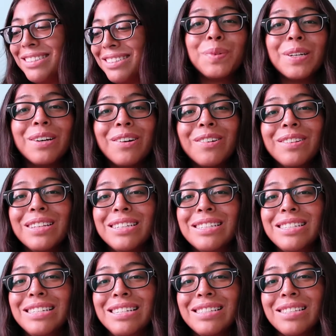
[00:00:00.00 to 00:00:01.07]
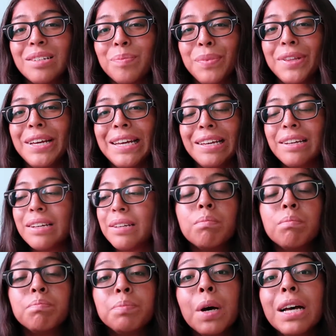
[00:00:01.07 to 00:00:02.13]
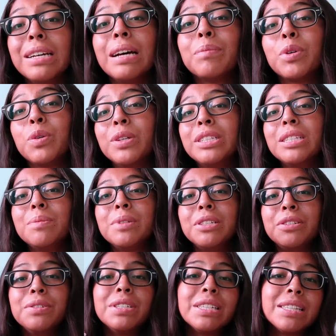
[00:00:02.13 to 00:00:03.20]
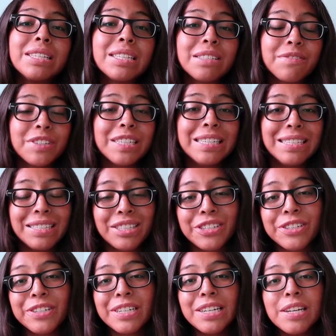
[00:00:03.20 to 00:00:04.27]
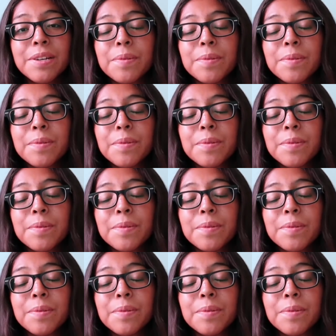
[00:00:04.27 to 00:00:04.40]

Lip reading: But all the sheets are blank. But I'm going to be using this for history.